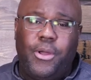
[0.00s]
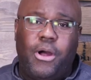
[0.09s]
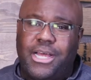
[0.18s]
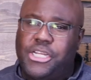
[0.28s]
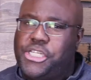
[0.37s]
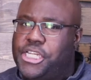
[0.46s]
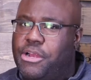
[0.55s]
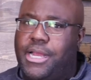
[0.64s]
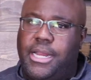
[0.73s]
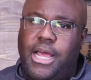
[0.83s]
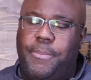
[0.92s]
We all kind of share
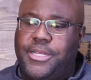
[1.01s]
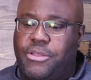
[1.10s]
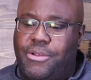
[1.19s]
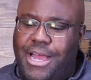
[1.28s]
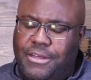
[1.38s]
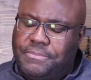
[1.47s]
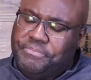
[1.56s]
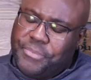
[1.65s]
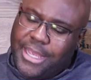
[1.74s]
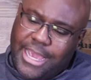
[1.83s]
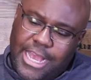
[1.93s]
and kind of help each other out.
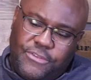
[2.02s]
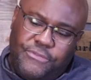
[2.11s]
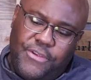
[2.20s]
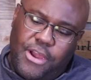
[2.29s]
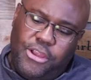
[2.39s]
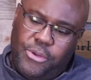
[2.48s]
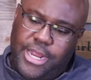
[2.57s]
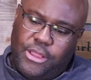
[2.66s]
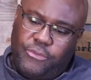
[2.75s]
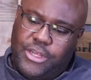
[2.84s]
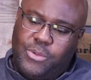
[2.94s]
It's very
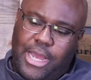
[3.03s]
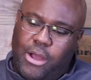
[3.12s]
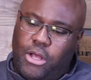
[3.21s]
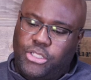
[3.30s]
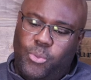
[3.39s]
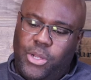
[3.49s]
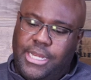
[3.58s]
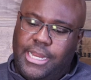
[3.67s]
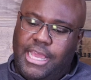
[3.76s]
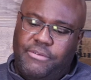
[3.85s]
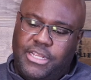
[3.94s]
unique. The reason why I also wanted
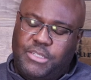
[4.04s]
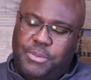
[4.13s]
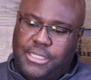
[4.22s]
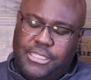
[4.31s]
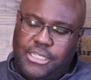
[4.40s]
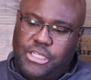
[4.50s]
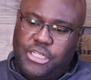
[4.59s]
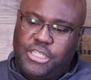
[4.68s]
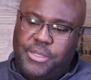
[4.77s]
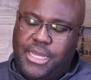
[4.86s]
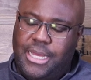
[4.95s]
to give it a split decision
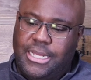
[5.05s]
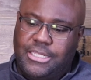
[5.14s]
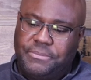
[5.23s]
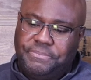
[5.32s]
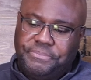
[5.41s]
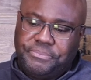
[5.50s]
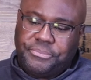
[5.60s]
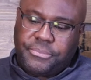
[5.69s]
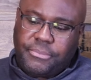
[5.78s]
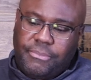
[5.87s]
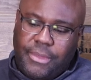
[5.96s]
is because,
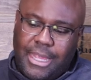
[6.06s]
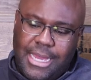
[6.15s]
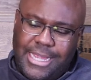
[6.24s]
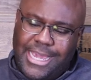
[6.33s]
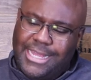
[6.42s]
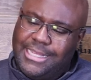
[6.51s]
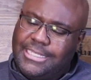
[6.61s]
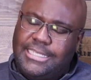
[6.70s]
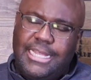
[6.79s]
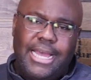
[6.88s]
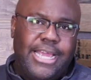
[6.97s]
again, this
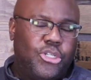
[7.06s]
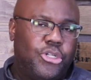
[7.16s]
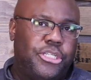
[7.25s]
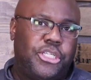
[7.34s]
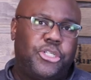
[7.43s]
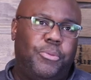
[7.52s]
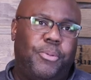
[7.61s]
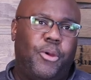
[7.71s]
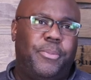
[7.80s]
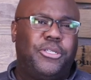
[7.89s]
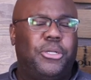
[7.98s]
is not a traditional bourbon.